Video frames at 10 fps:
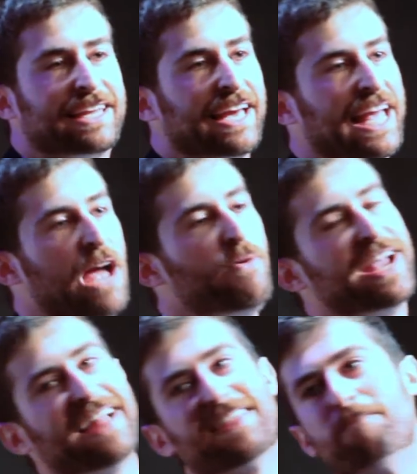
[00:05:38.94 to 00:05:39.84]
And
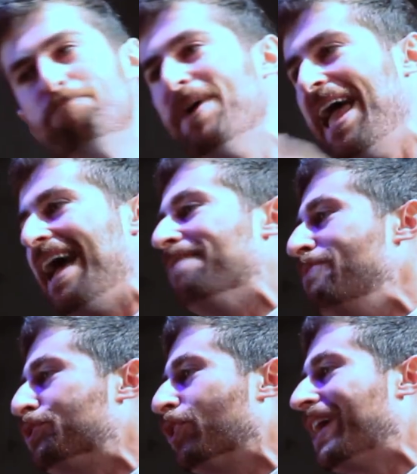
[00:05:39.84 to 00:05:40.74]
we got the band,
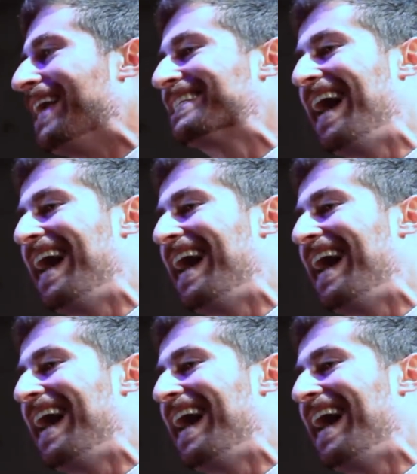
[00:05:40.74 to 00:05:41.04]
musical guest.